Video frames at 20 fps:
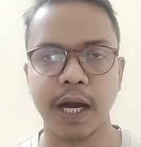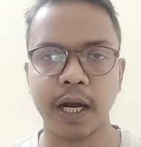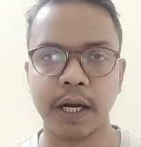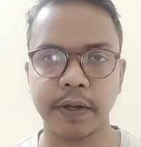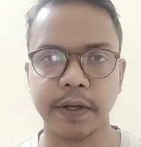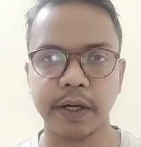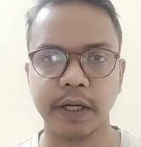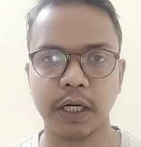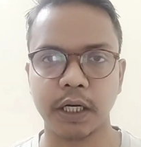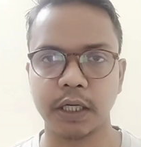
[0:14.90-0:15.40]

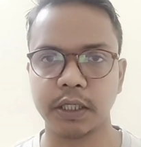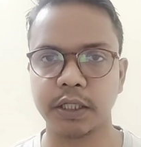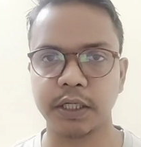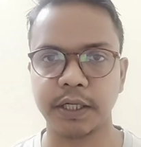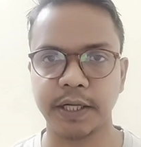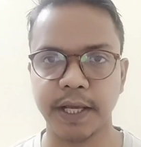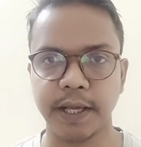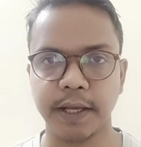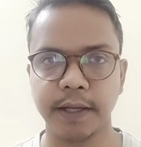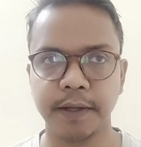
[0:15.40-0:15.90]
architect
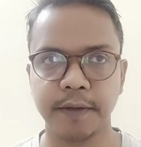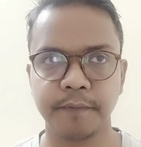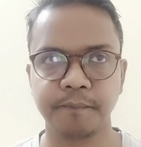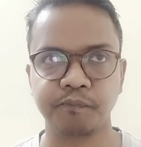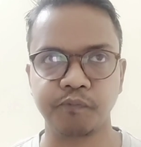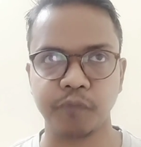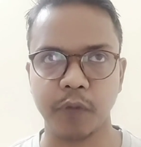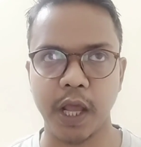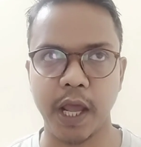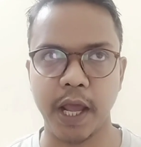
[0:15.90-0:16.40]
undertake
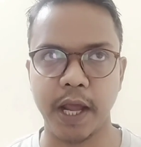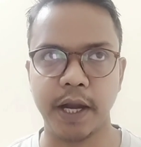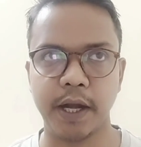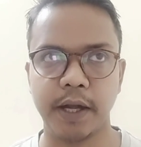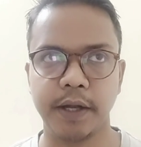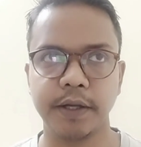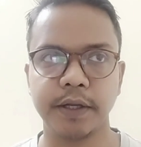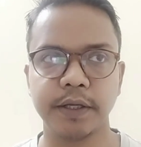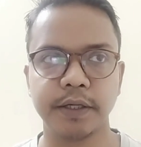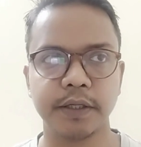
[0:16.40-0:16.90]

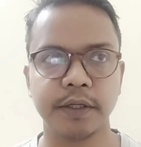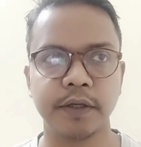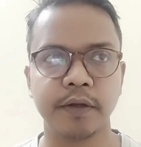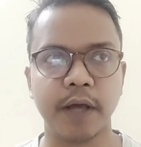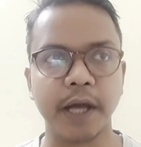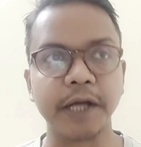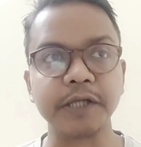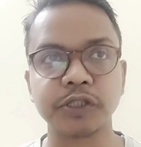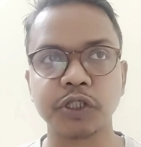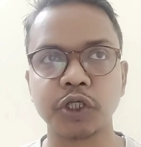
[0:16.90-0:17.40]
and
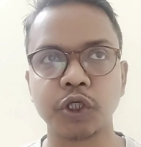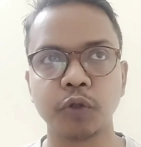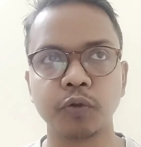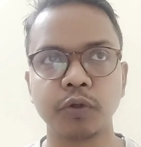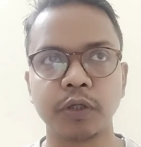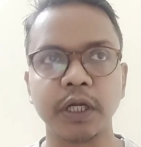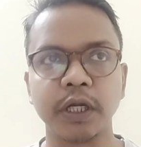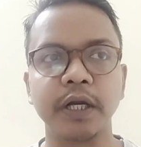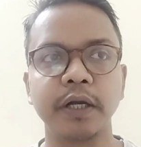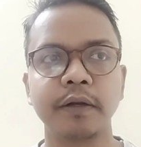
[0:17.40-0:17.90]

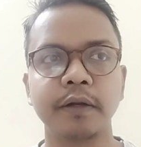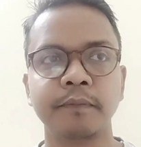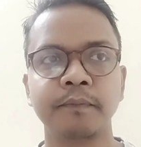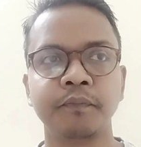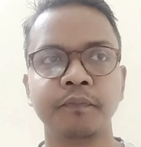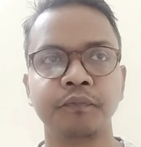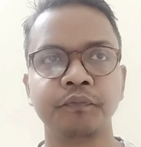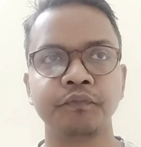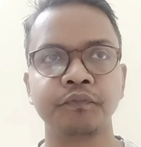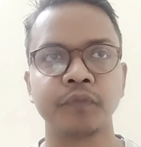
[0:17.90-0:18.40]
execute it
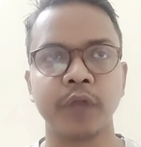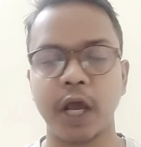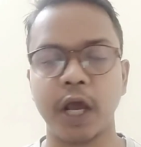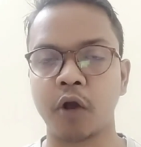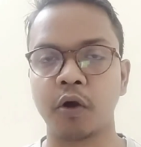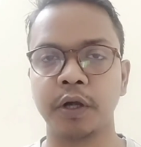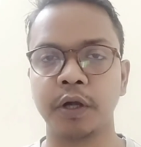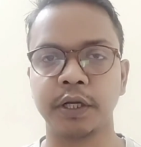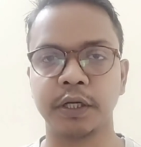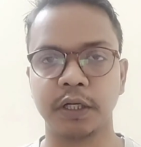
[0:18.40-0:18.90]

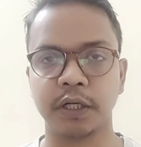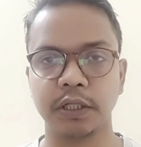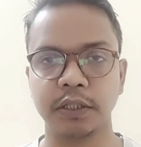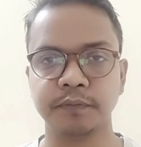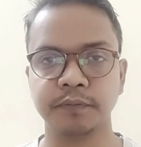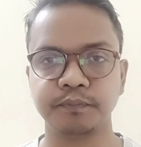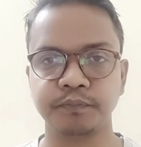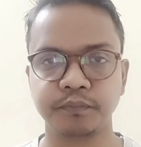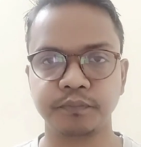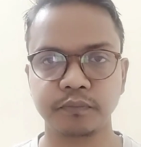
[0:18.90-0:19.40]
accordingly.
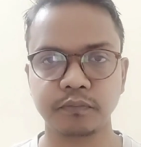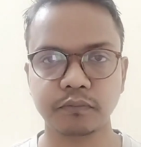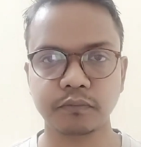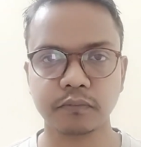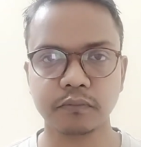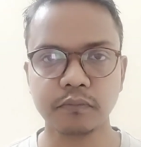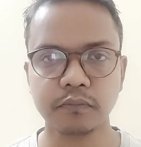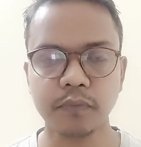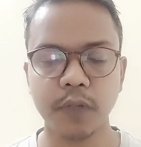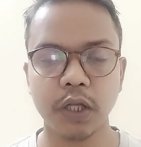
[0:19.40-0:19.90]

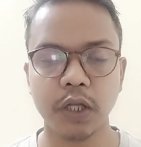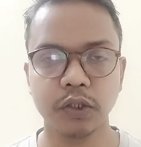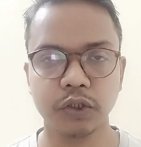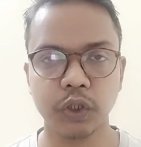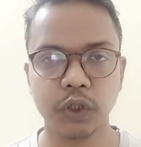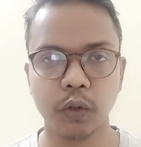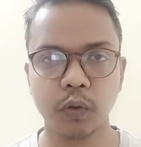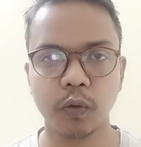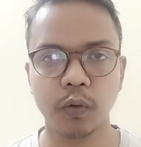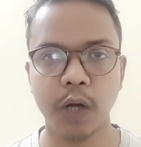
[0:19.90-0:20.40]

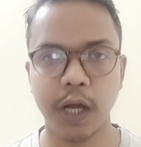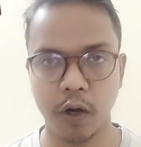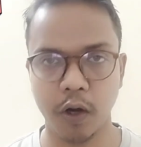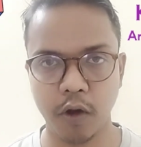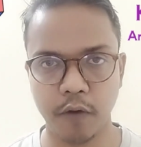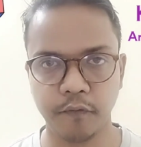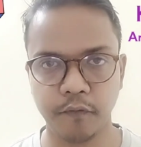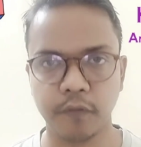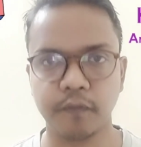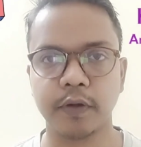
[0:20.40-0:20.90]
So,
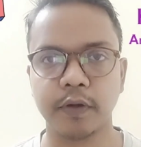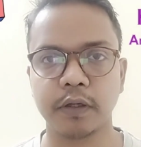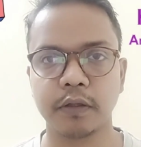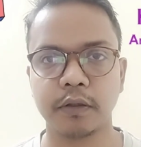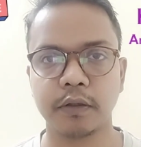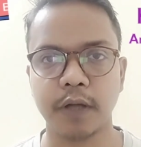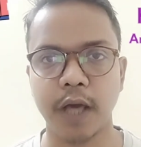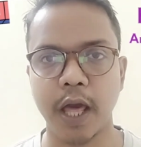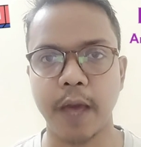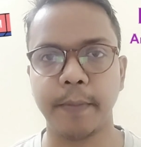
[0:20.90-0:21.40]
hello
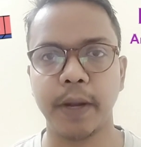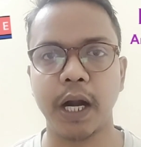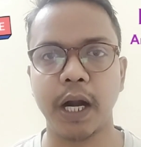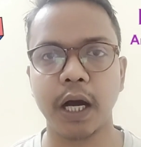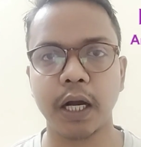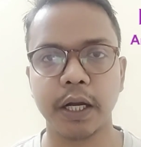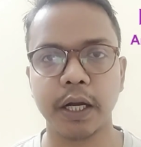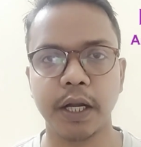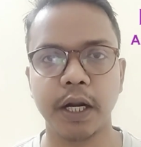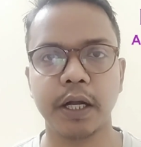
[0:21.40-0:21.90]
everyone, I am an
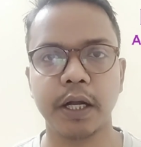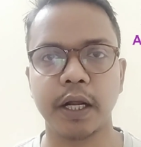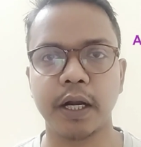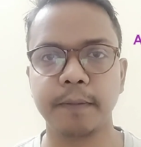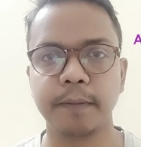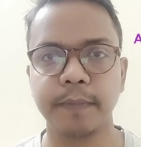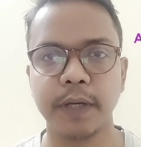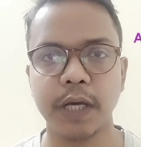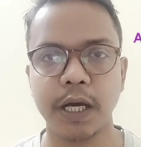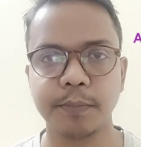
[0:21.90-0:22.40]
architect
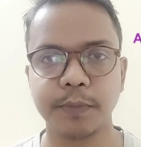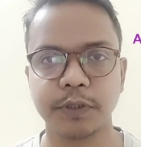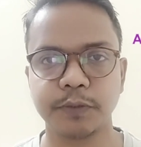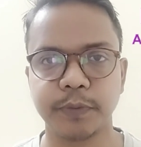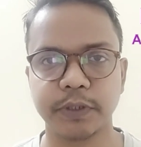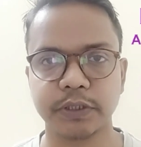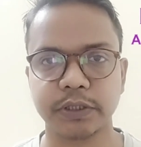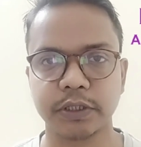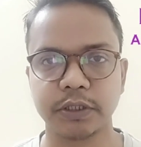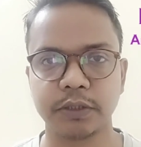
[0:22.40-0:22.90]
and BIM
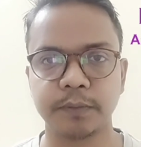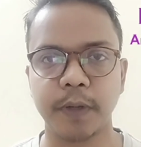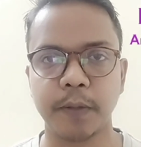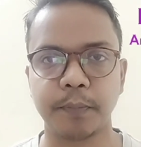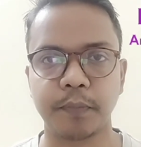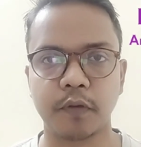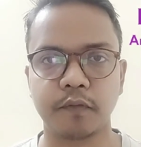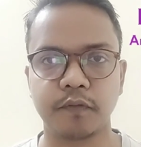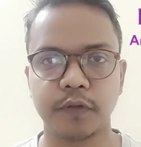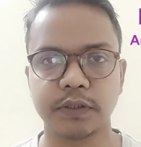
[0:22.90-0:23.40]
Specialist by
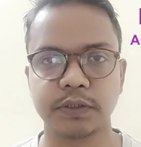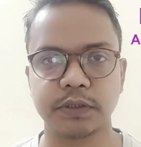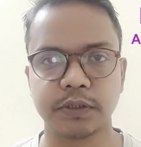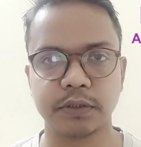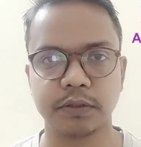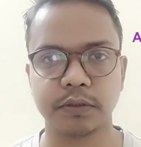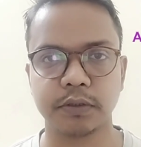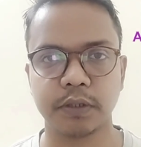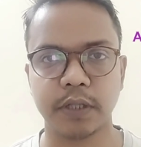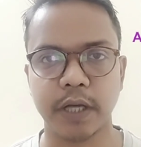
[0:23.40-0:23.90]

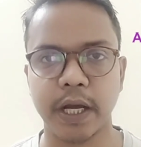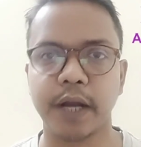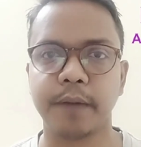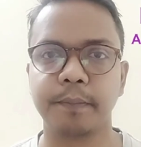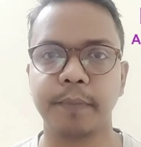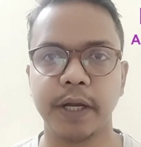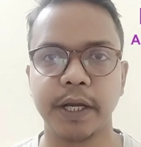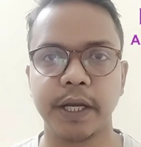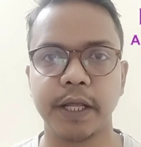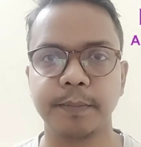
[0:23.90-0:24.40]
profession,
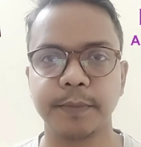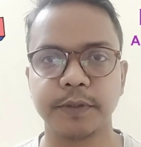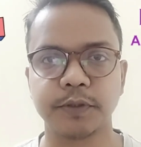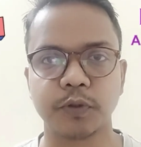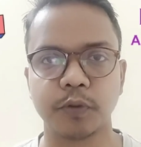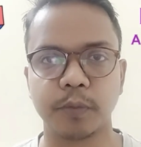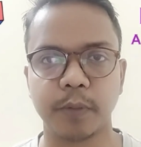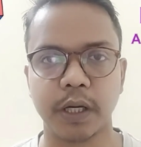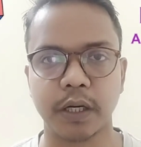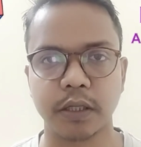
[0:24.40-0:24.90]
and my name is
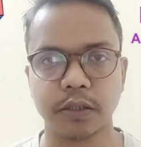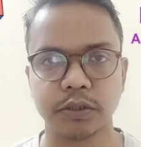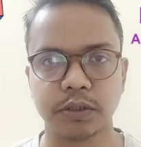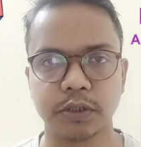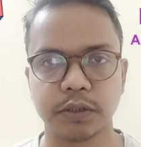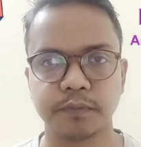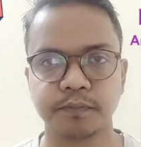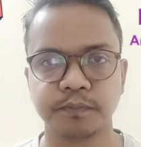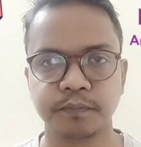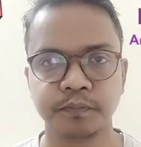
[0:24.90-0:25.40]
Kumar
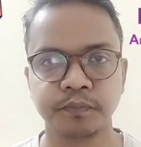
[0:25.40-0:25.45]
Ranjan.